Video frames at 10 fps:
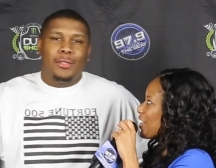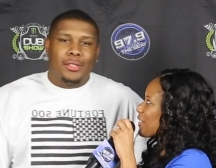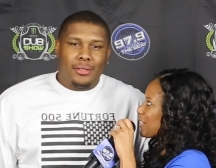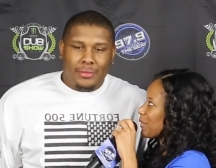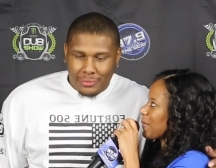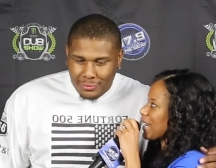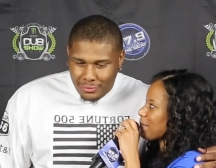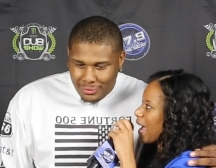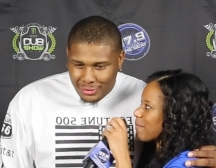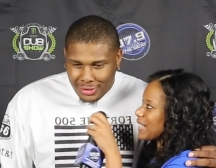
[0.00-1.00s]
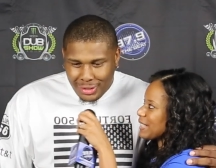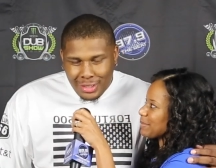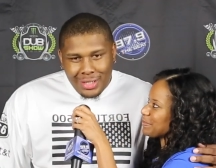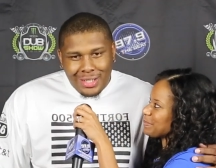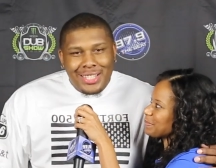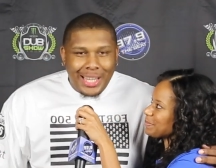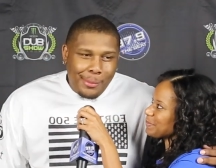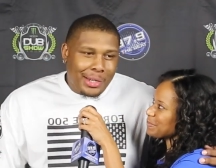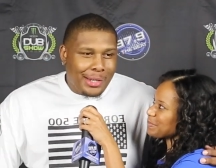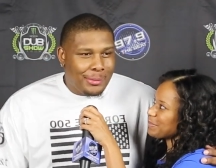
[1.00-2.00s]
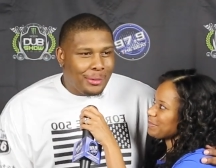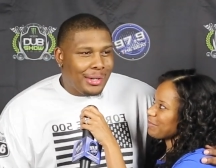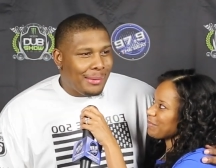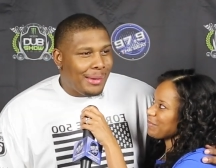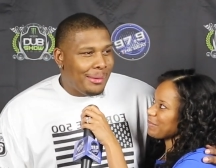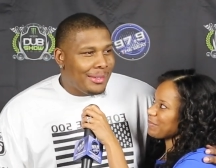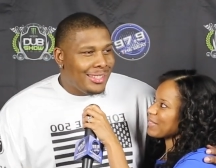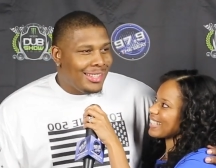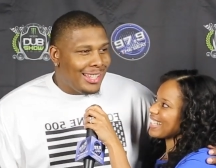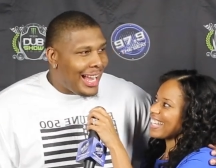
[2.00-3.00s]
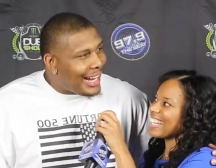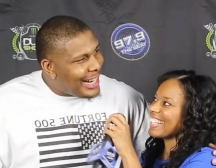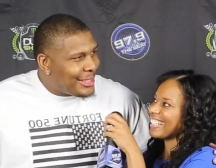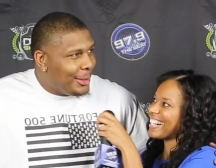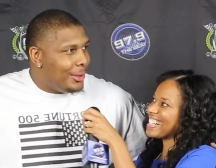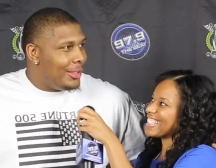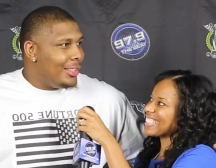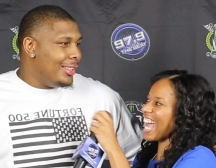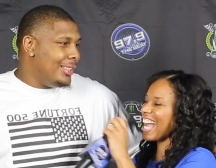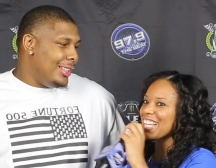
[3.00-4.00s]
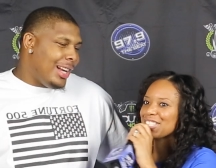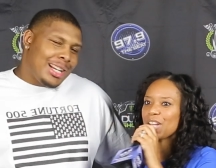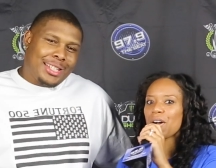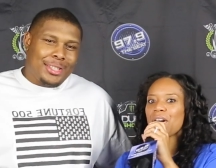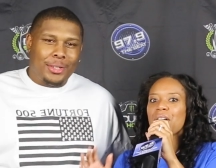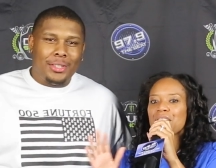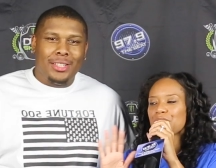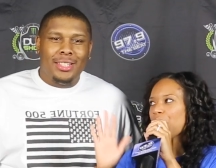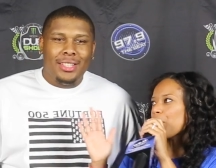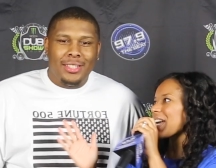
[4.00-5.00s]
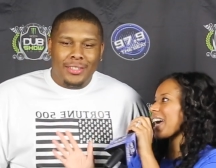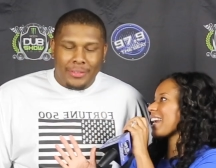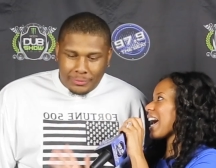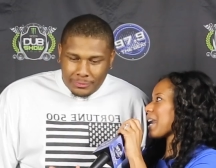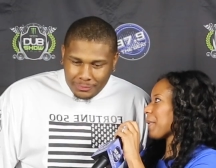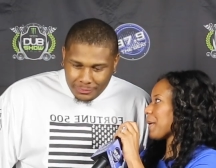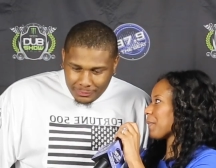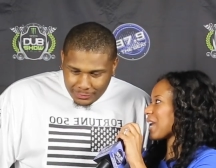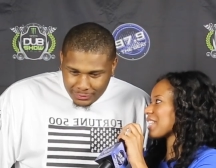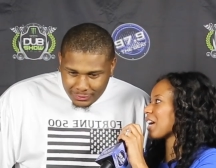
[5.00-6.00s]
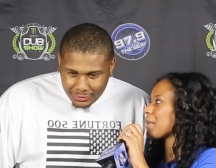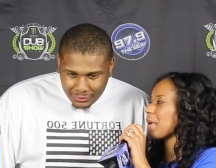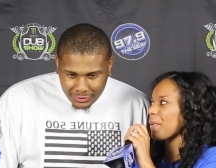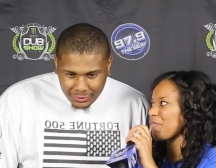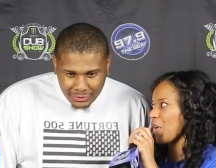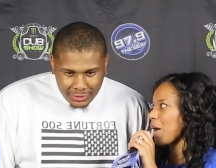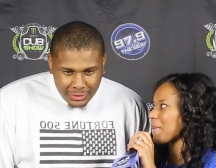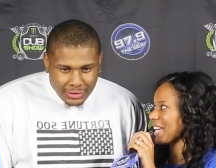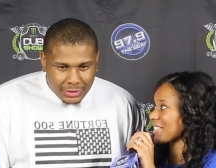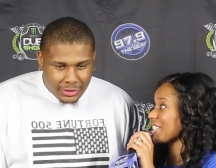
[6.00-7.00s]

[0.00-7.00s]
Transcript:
Speaker 1: you gonna do the Ricky Bobby?
Speaker 2: Yeah, I'm gonna give him the Ricky Bobby. I got to. All
Speaker 1: right, so you know we got a lot of people that's going to be performing here